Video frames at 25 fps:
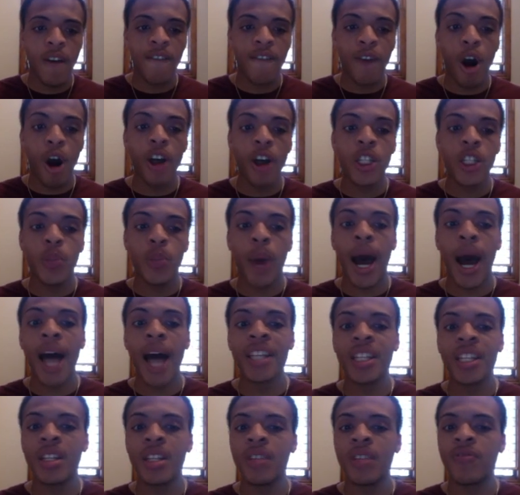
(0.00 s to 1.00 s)
False
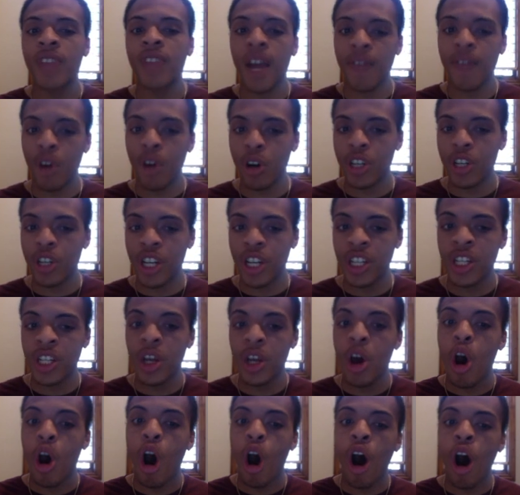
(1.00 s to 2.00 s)
positive divergence
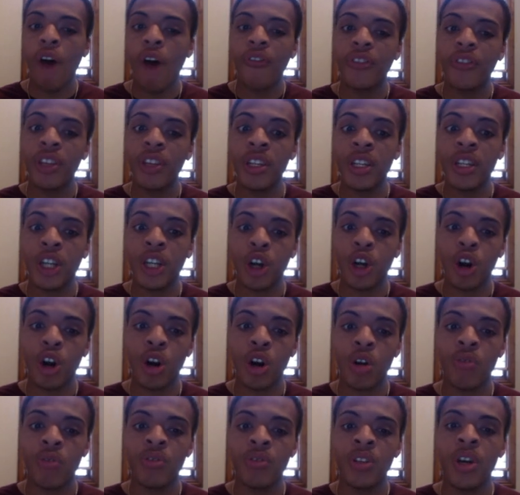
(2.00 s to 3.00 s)
often
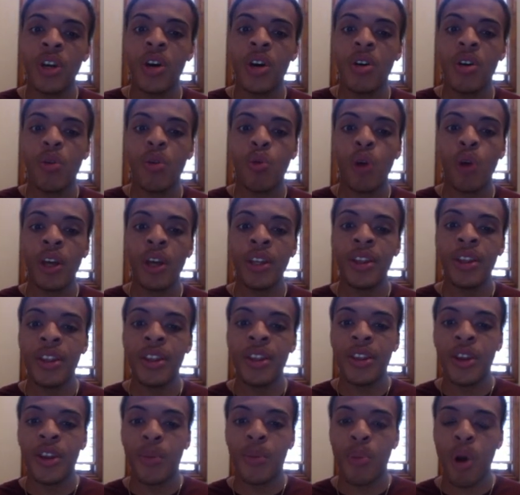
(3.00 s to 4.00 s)
occurs when
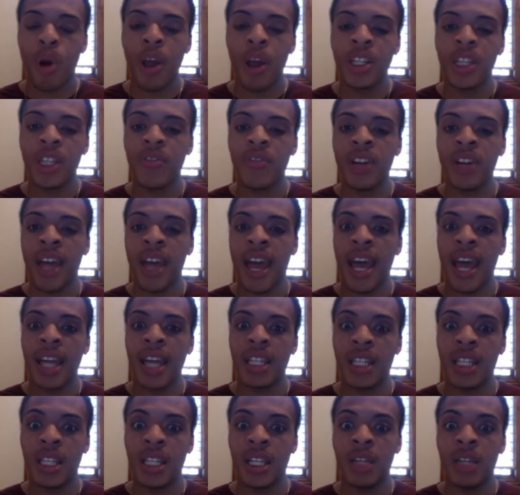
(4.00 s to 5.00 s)
the price of an
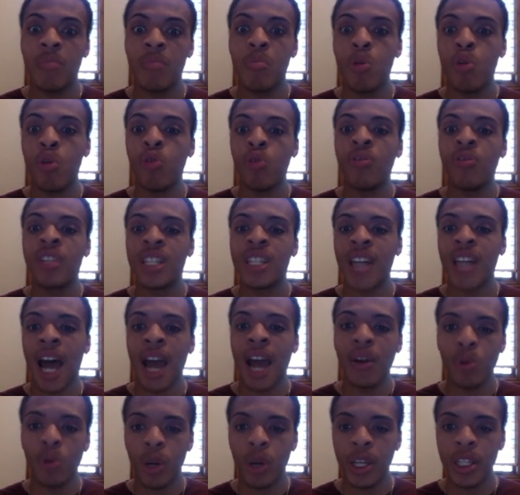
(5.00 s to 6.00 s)
asset moves
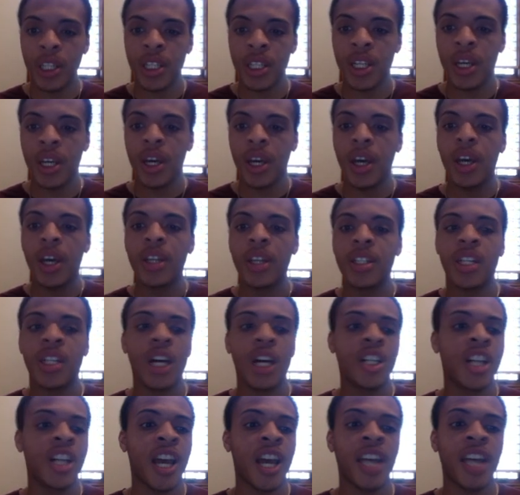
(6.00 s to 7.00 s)
sideways,
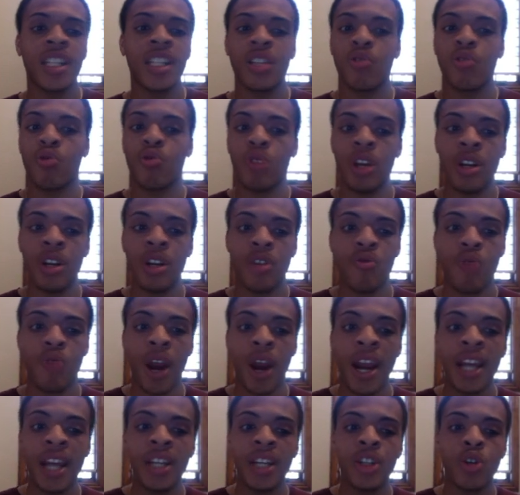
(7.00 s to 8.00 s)
such as a, in a
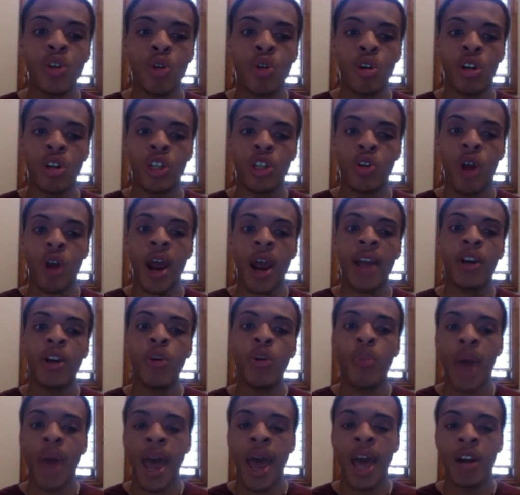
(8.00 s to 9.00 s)
range or a
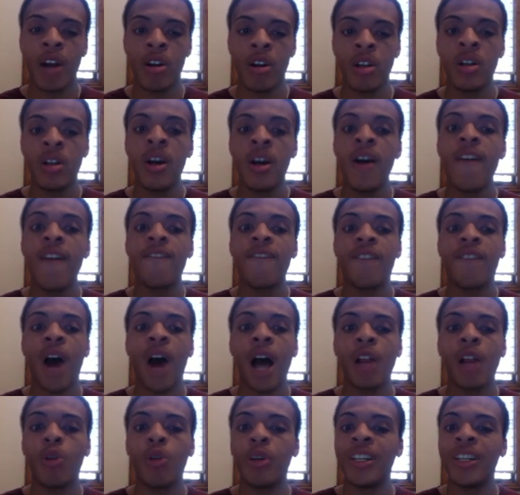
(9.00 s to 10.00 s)
triangle pattern
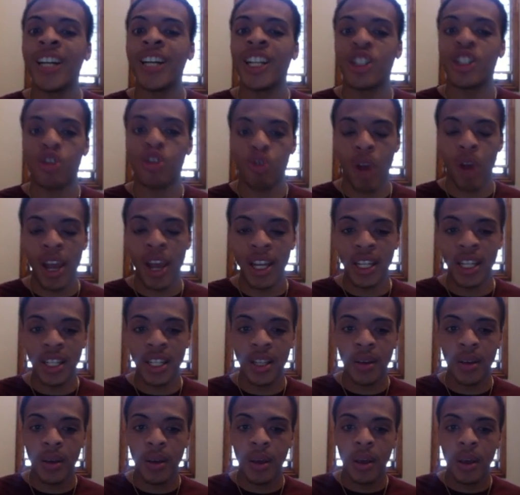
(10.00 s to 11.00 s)
following a trend,
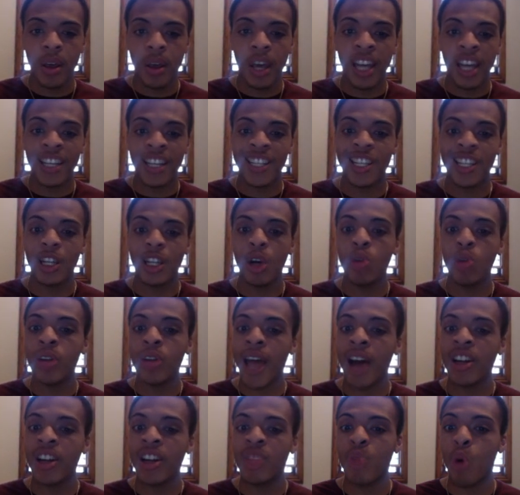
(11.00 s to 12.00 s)
a
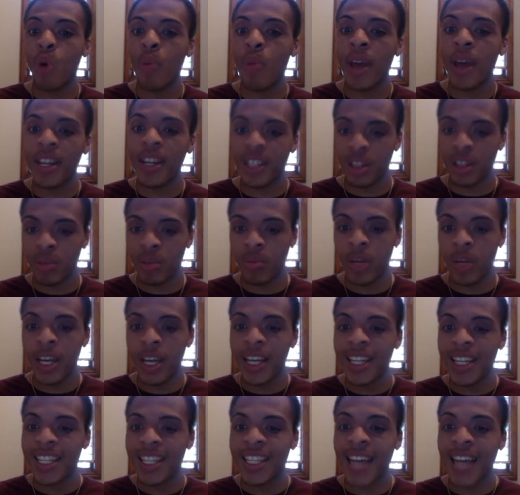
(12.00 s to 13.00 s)
slowdown in momentum.
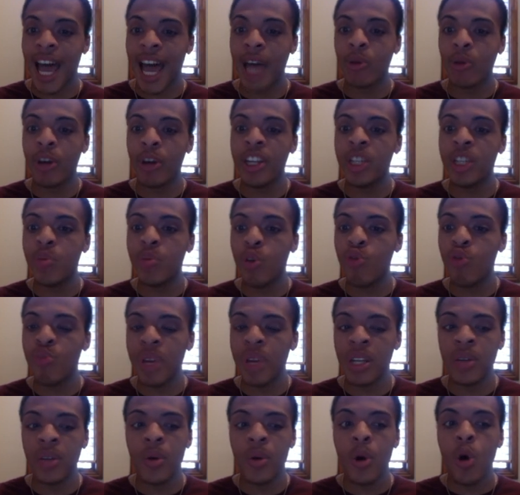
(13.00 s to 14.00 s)
Sideways
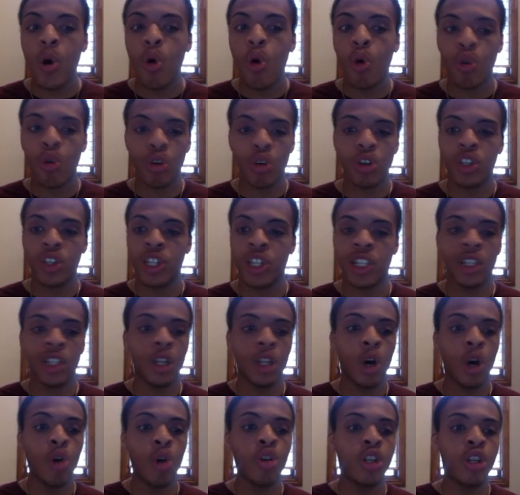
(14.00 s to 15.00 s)
movement or
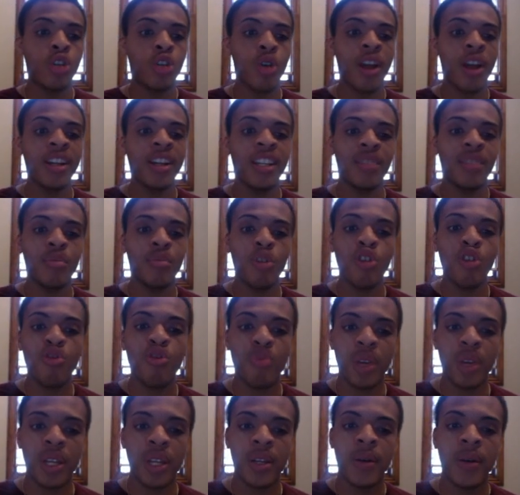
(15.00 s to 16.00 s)
slow trending
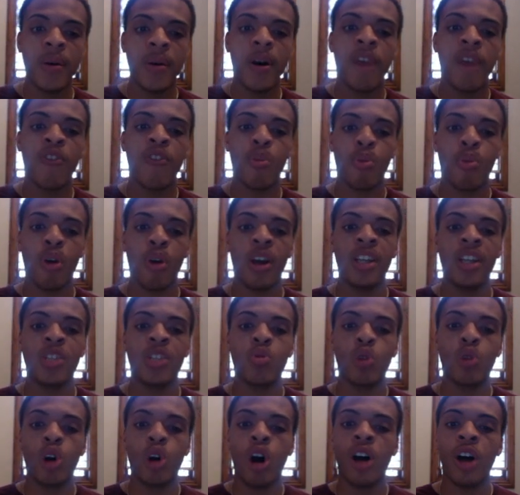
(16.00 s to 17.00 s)
movement of a price
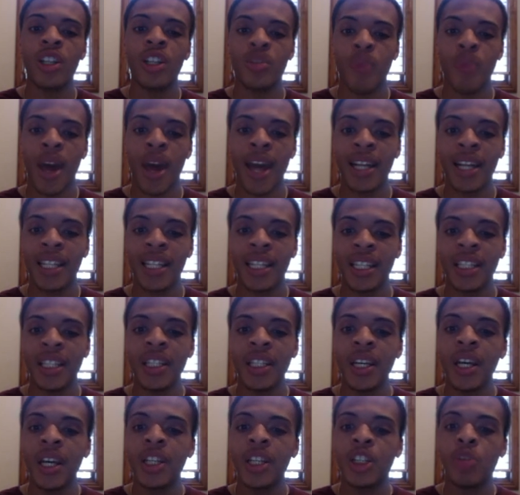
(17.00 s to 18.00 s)
will cause MACD
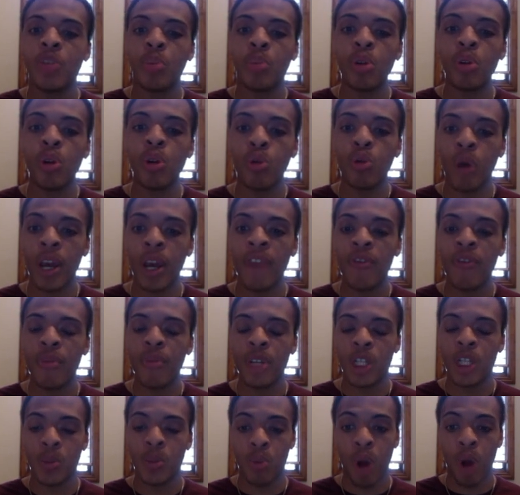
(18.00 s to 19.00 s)
to pull away from
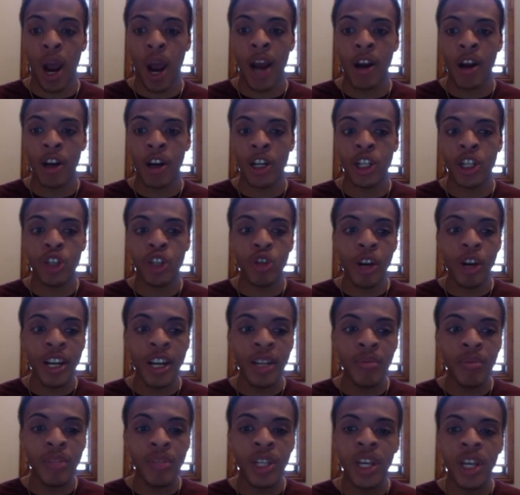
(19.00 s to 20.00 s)
its prior
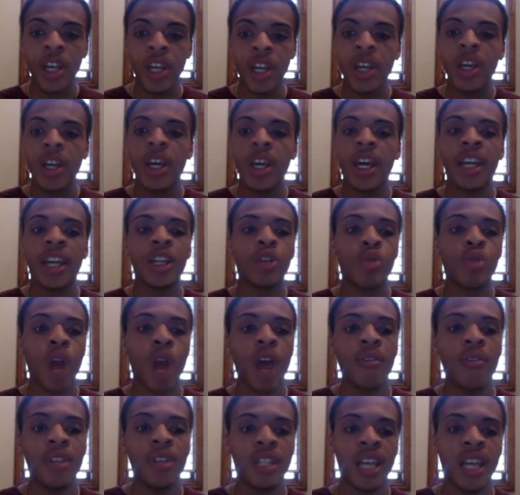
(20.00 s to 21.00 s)
extremes and
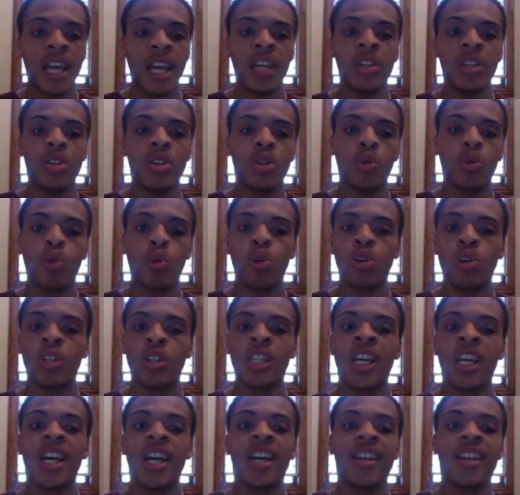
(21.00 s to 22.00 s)
gravitate
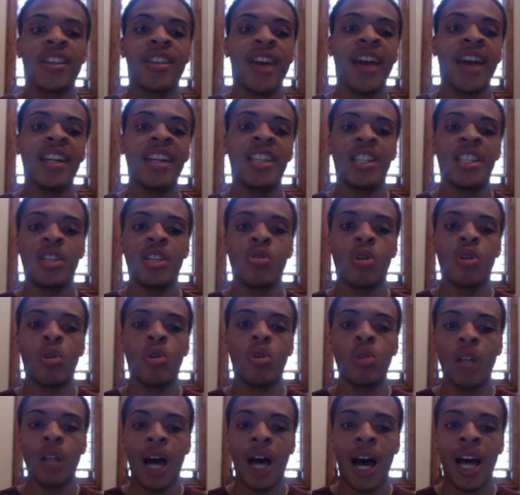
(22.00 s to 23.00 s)
towards that zero
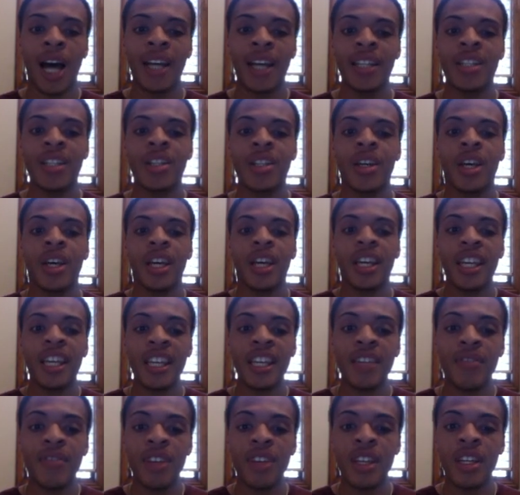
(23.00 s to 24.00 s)
lines,
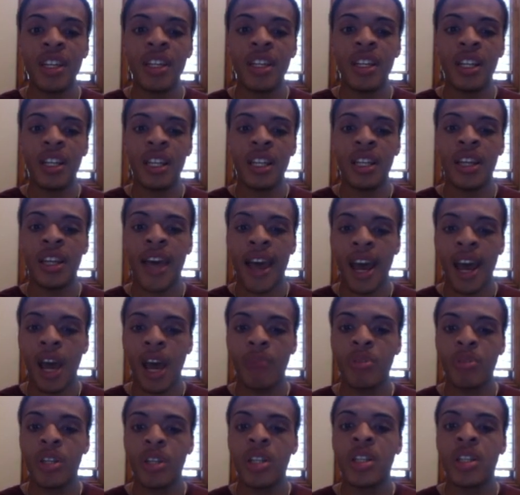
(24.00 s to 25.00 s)
even in the
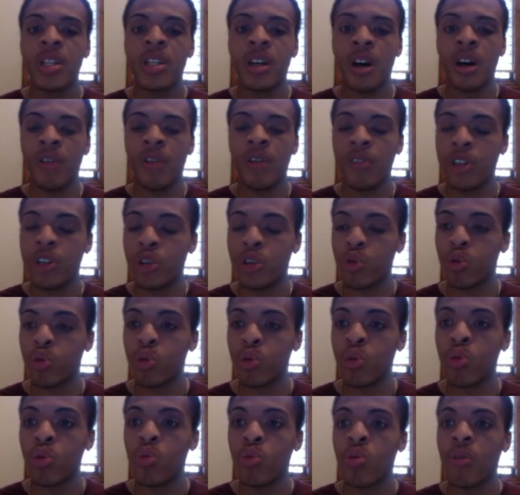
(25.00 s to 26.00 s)
absence of a
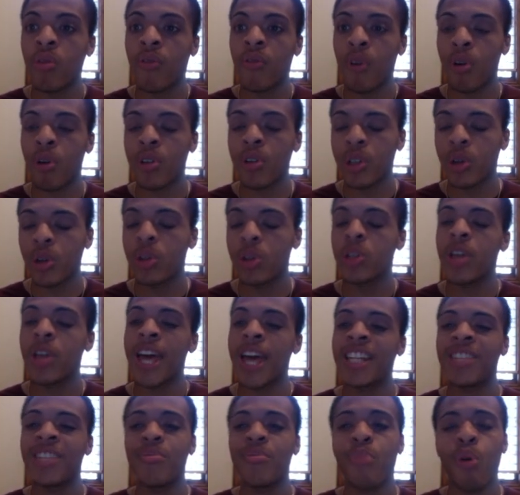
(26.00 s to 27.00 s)
true reversal. So
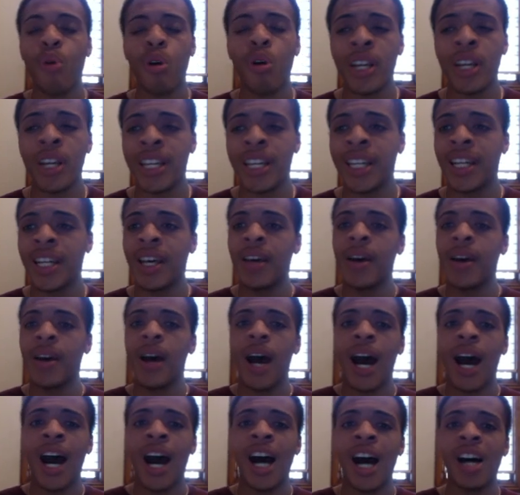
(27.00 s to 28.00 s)
that's important.
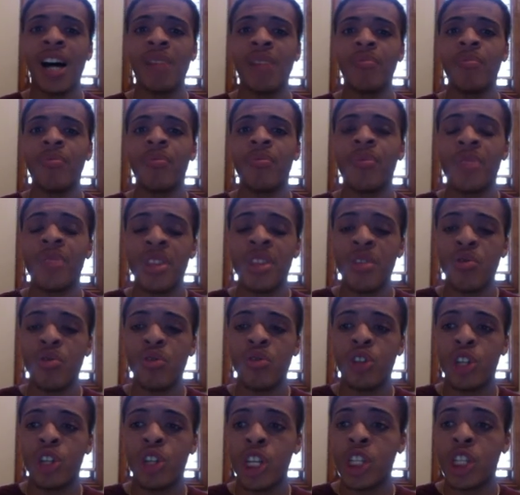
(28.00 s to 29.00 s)
Um, th-
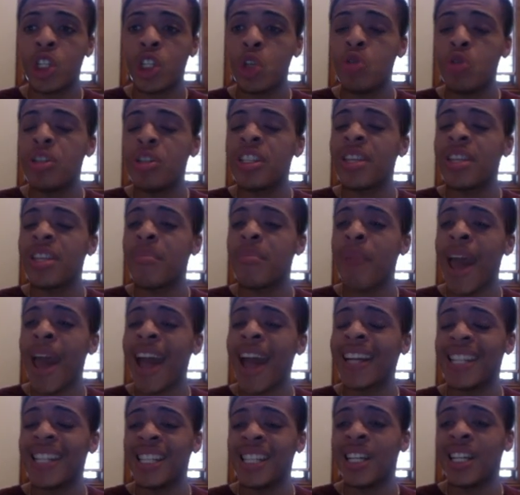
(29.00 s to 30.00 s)
just using the
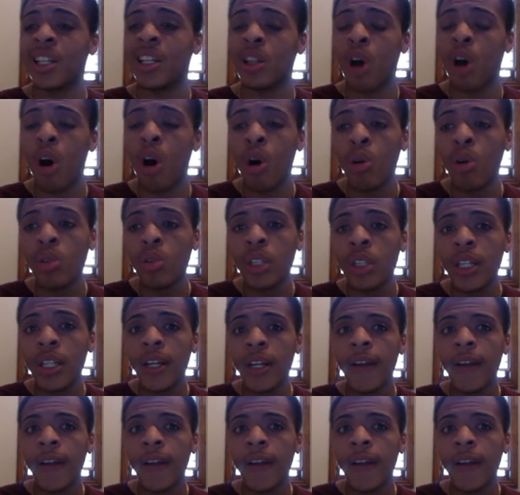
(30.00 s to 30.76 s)
MACD alone,